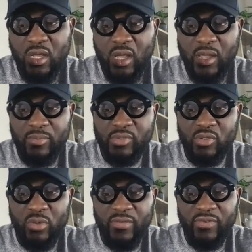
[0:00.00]

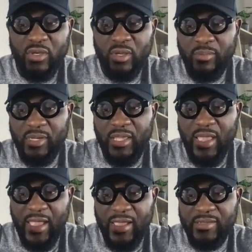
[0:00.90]
So if your company
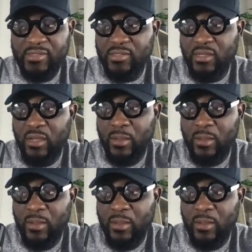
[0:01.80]
has